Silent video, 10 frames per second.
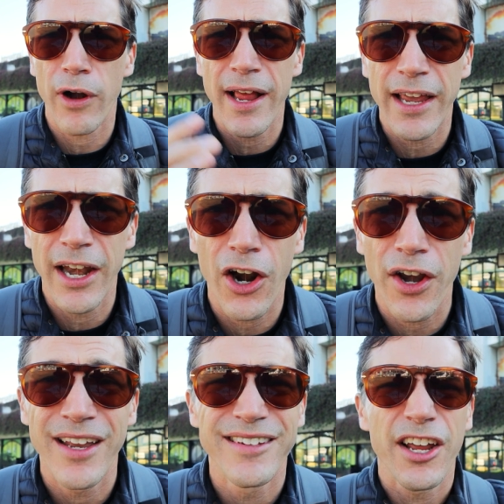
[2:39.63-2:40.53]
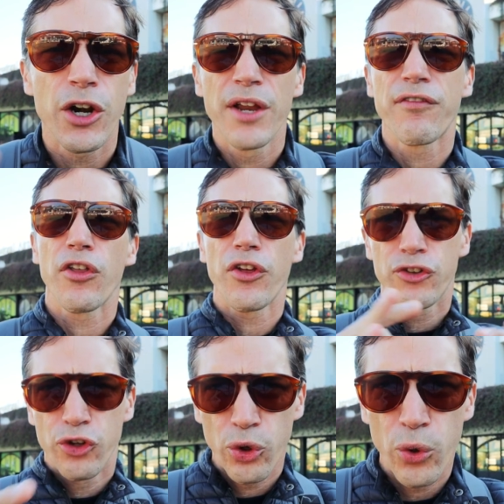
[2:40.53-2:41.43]
Gran Canaria and Tenerife are the
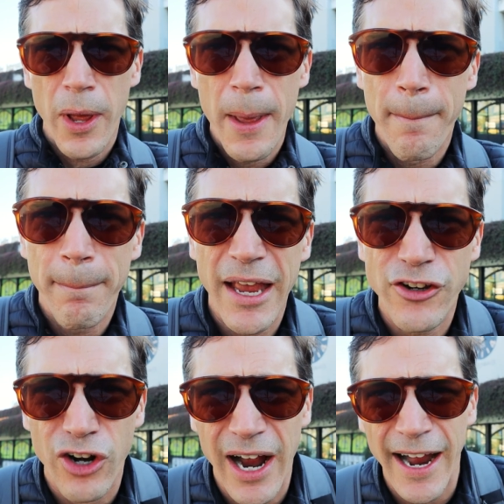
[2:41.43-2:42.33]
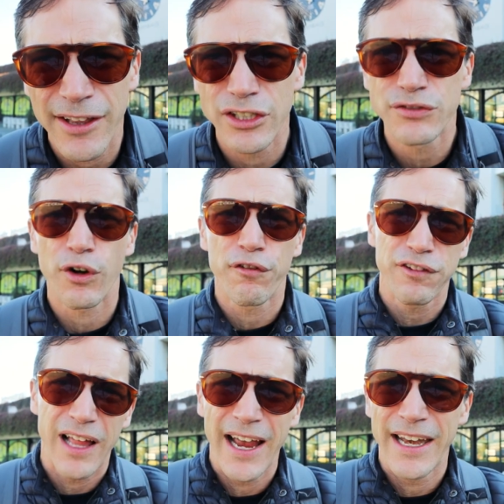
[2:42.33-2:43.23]
two major islands for
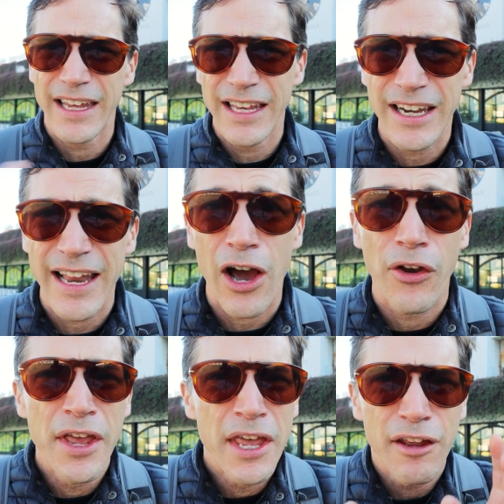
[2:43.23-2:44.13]
flying in and out.